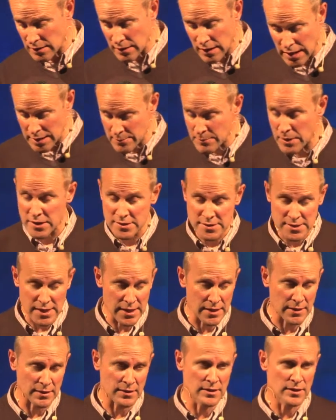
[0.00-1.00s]
I'm
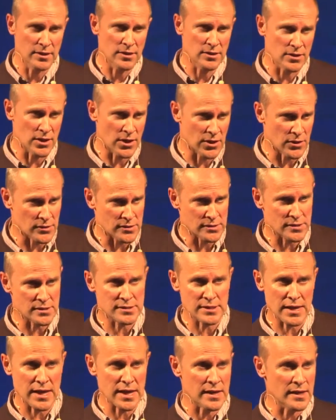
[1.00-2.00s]
asking you is to
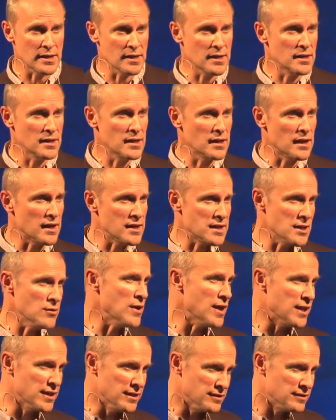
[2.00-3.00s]
say, are you
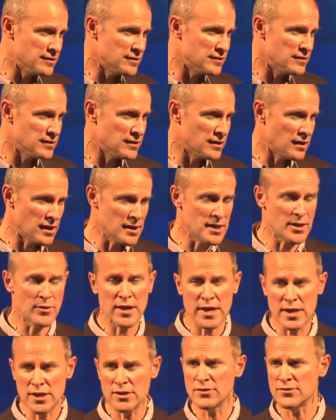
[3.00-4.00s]
in? Are you
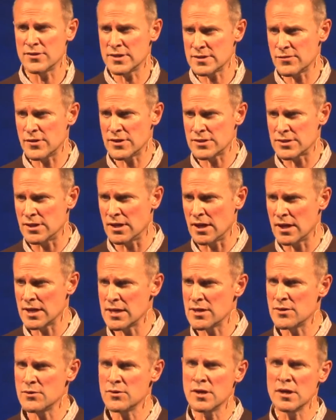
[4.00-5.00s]
in on this vision? Do
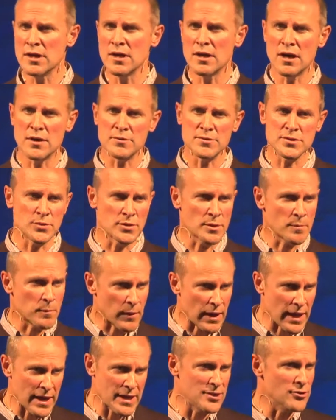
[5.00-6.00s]
you want to
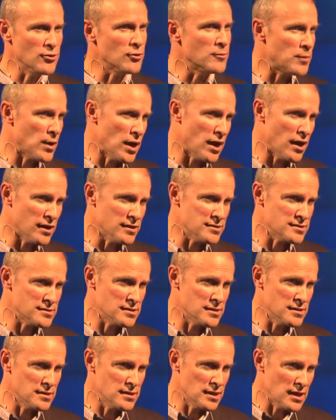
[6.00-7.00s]
play your part
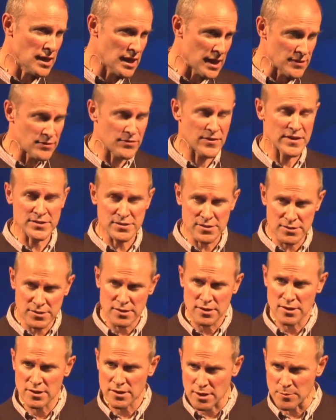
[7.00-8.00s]
in
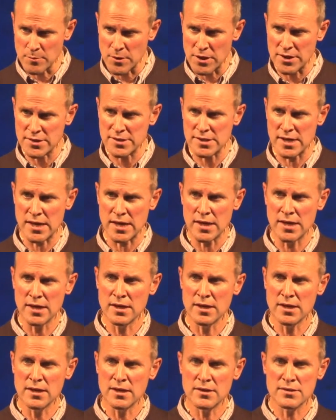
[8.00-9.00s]
this community
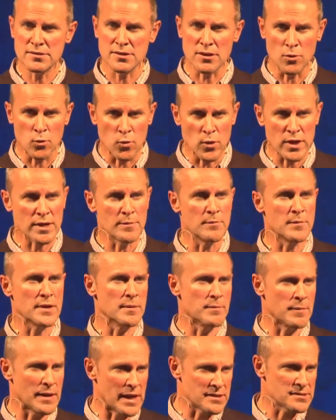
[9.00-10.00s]
so that we can be a
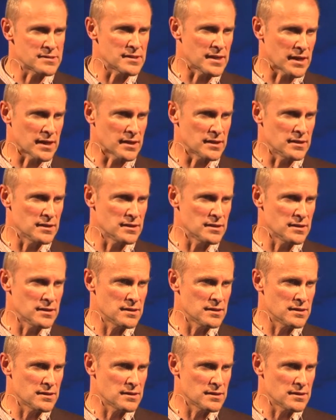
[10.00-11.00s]
blessing
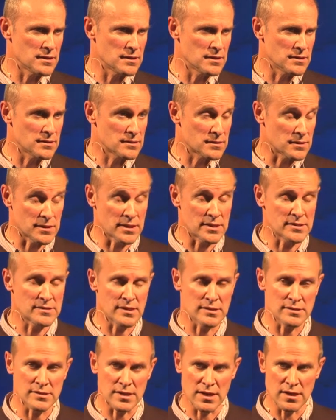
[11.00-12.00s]
to this
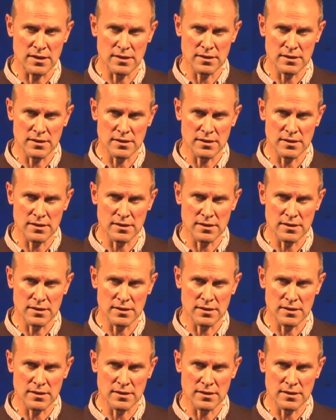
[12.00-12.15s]
city?